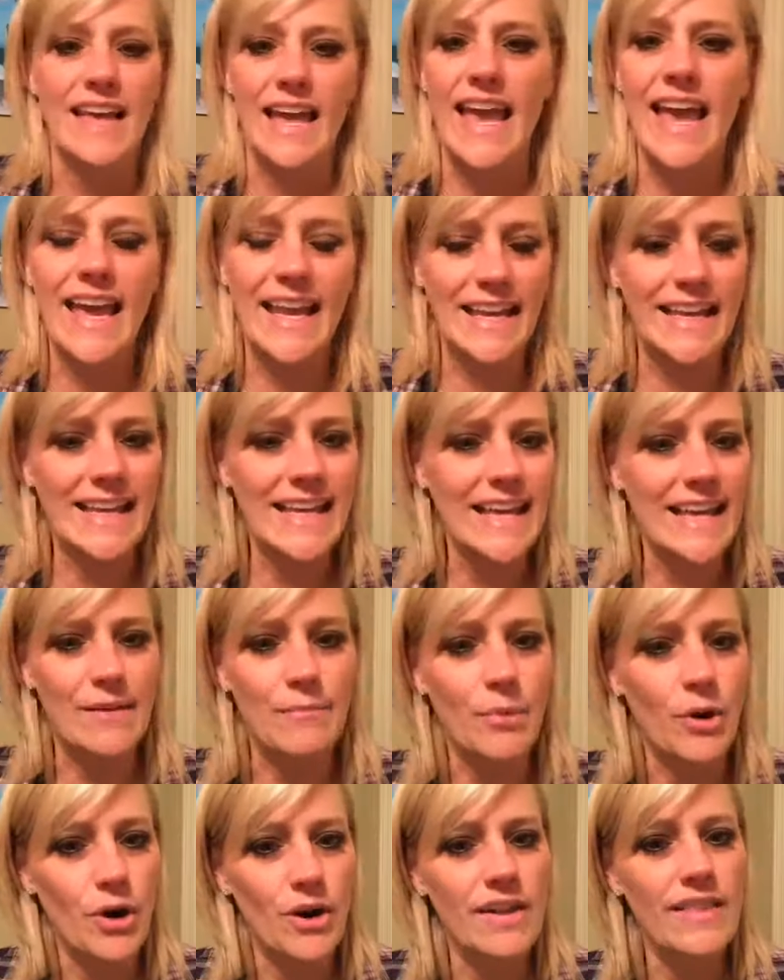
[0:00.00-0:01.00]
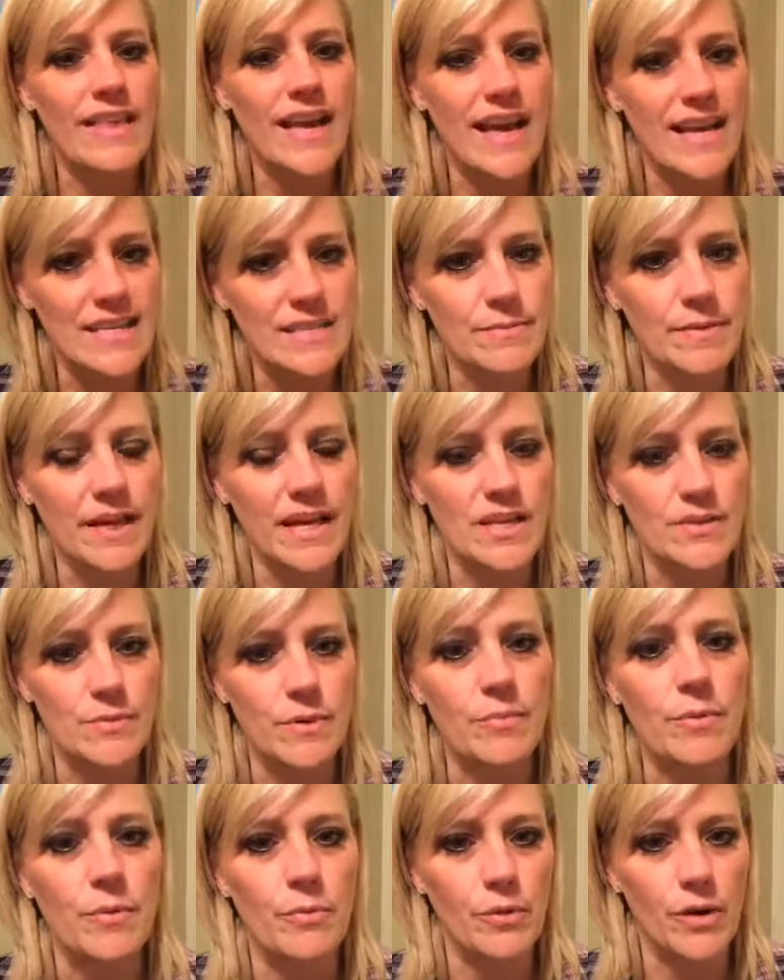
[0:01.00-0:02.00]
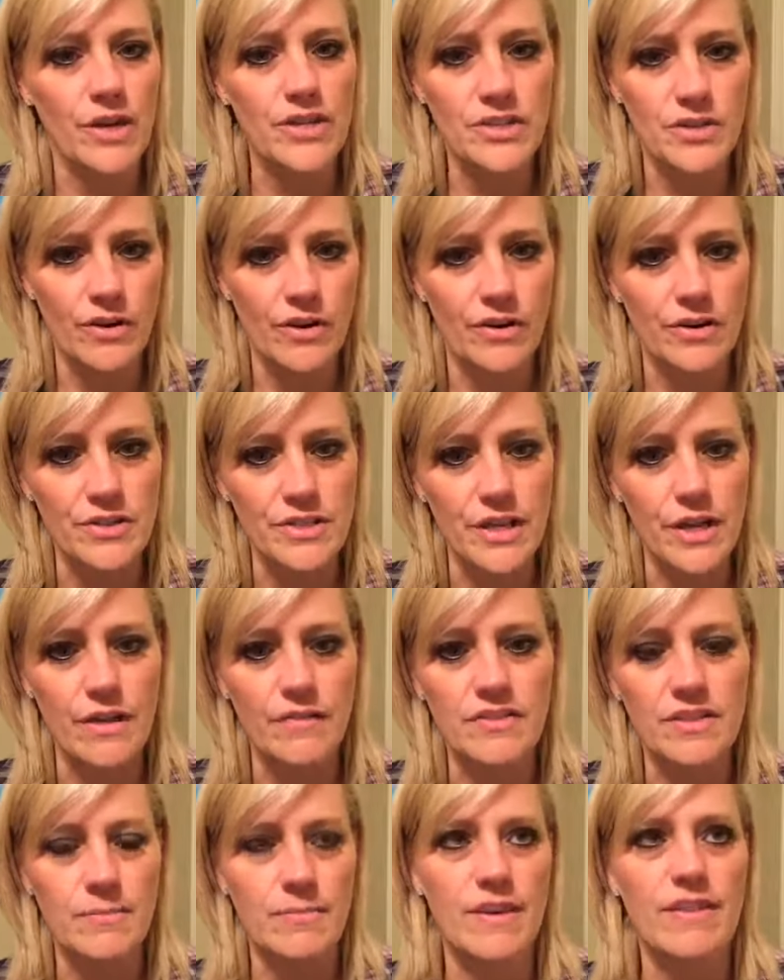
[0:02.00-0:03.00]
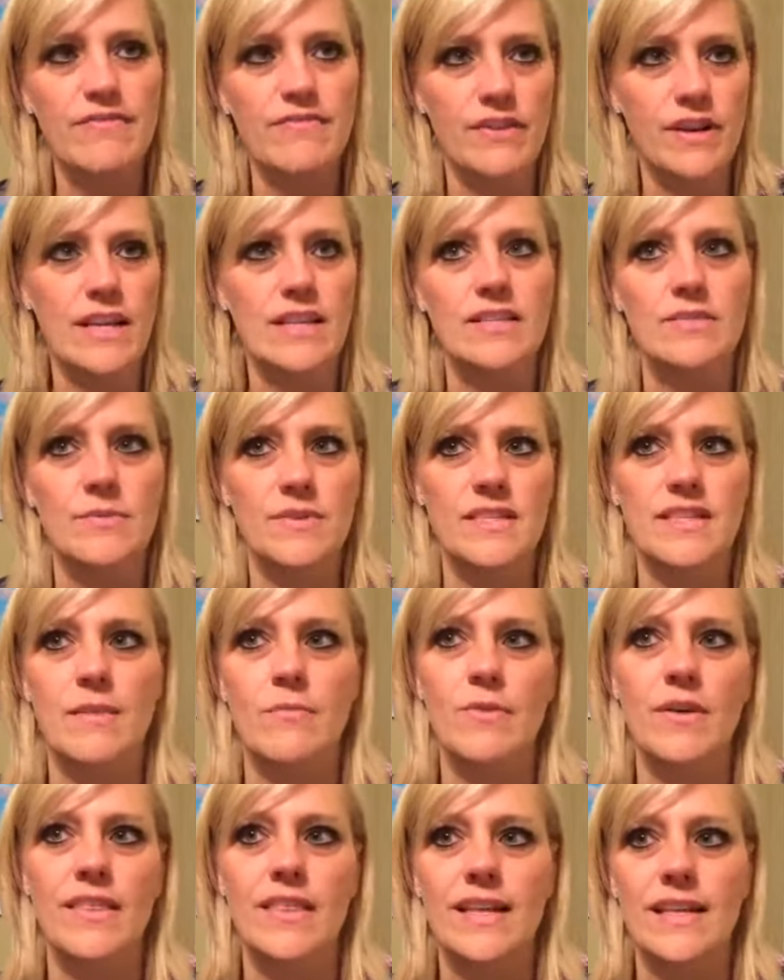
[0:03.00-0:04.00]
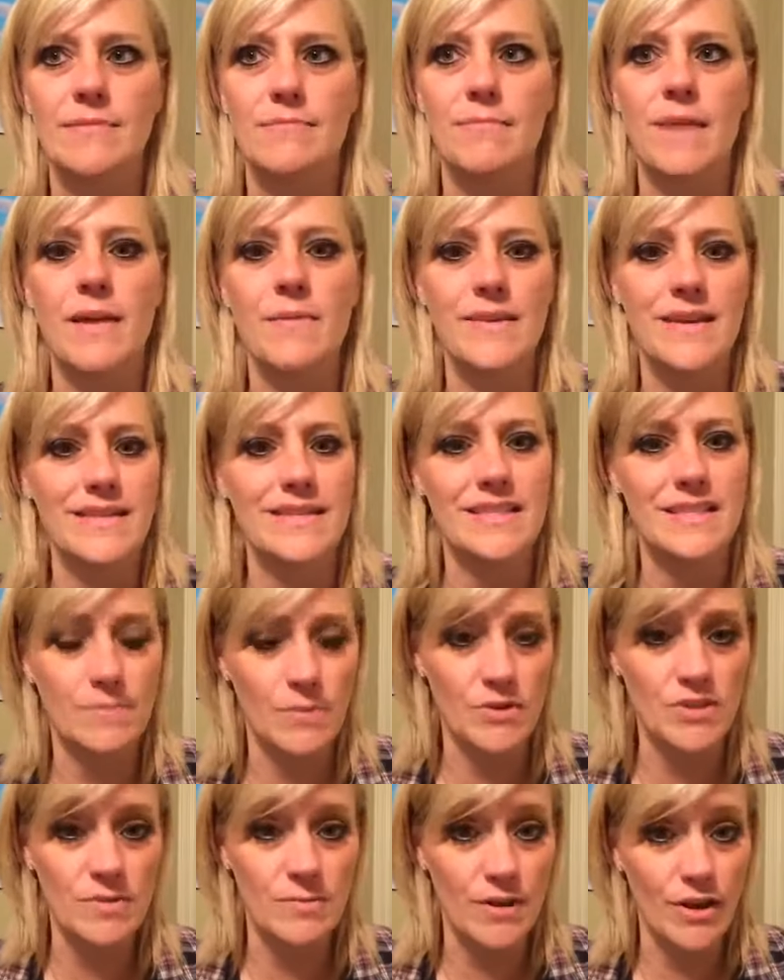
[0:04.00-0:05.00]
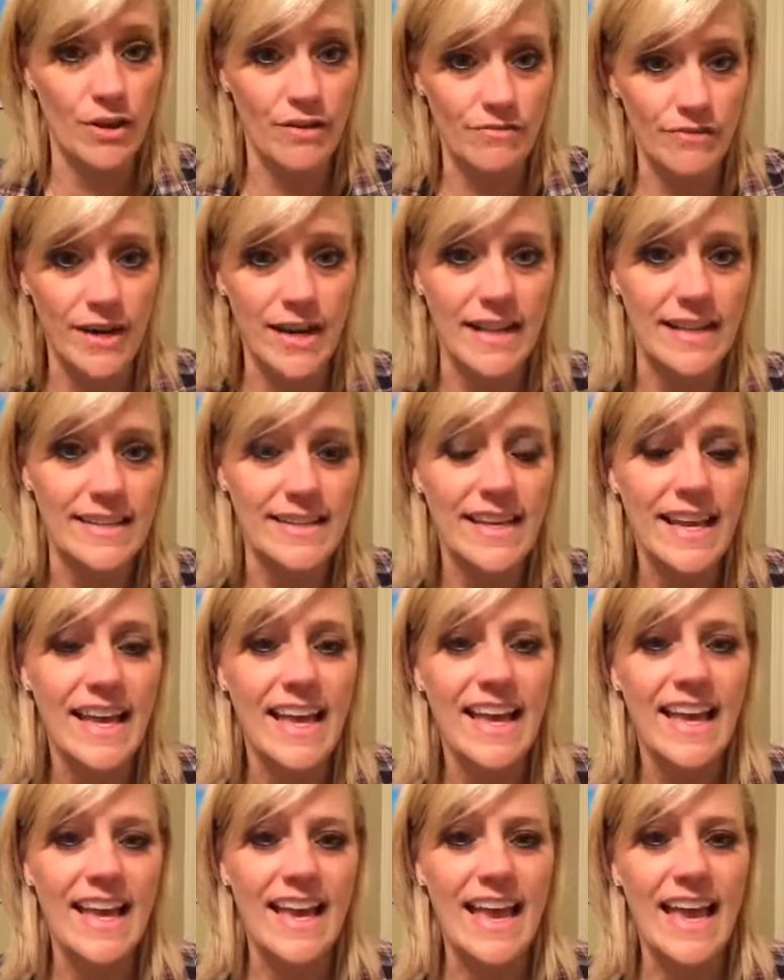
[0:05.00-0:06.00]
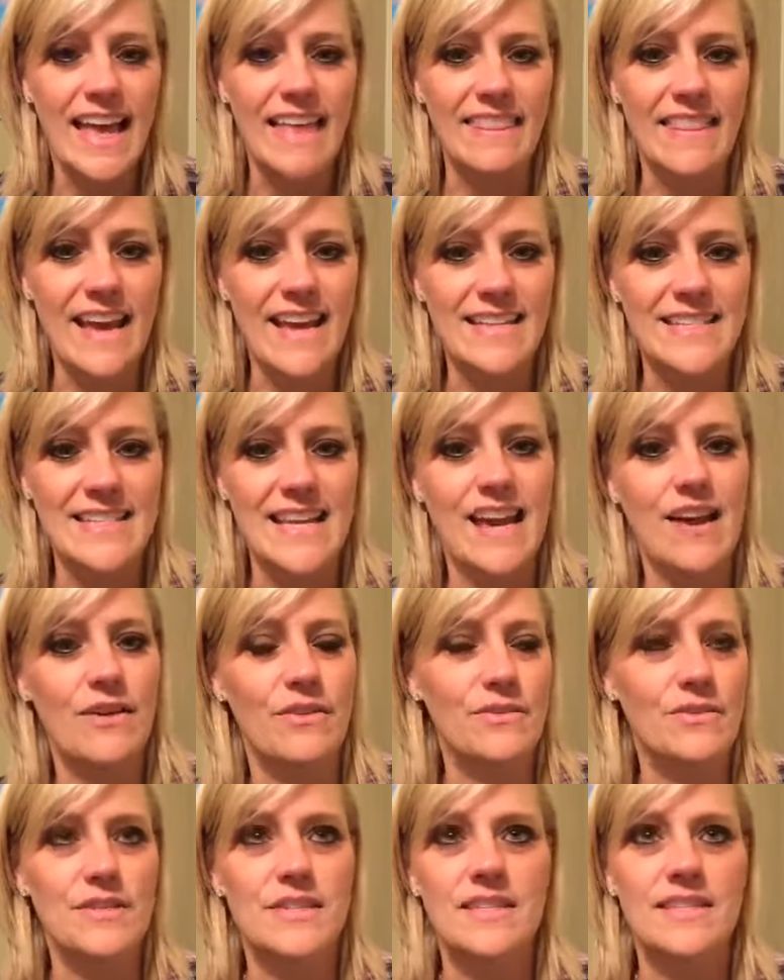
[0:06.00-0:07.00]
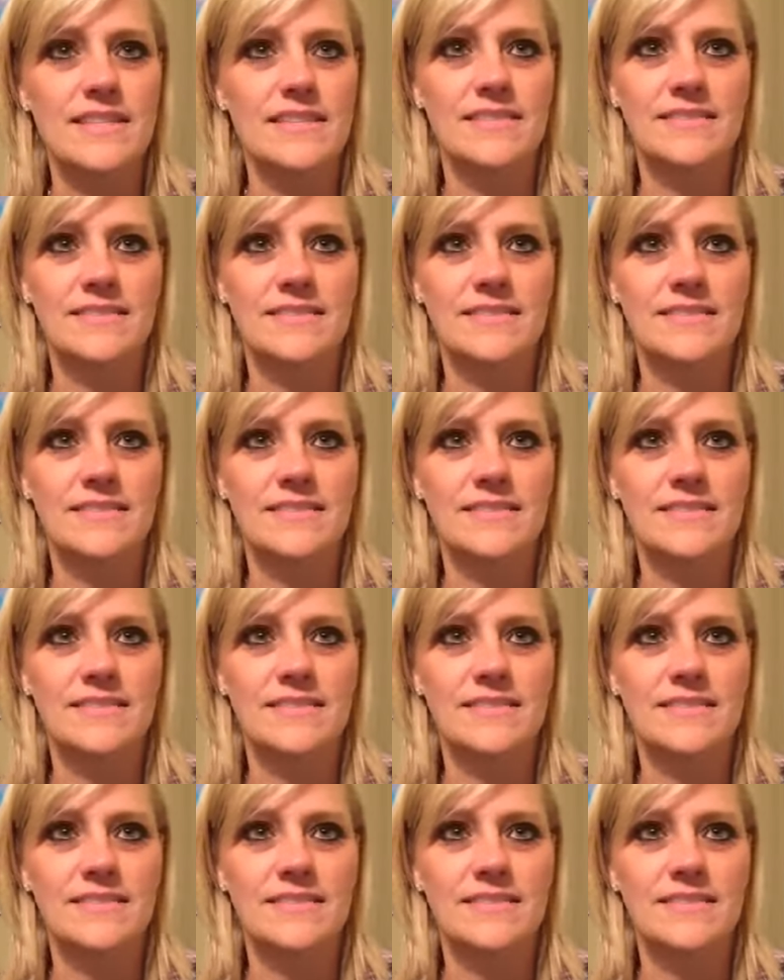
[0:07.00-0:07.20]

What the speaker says: And again, part of that is because we put pressure on ourselves to be friends with someone that maybe isn't supposed to be our friend. And that sounds